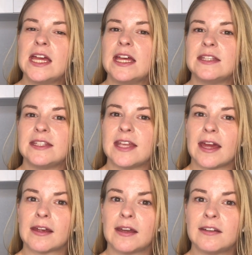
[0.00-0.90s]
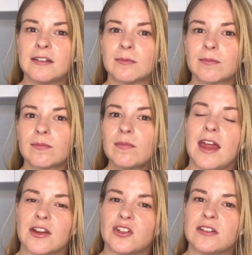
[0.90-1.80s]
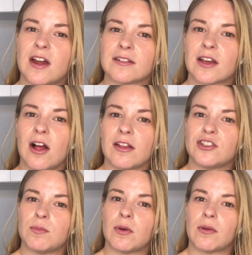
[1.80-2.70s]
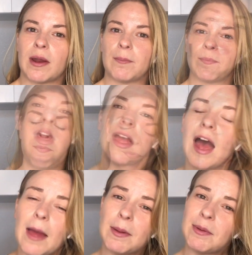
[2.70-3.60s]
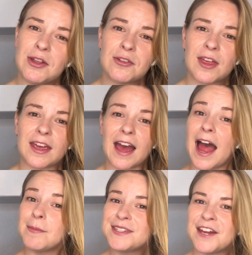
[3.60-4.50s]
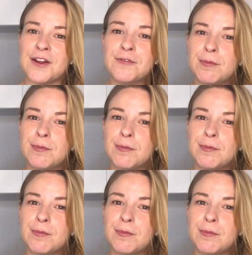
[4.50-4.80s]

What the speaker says: and second, National Toxicology Program. And maybe you think, I'm safe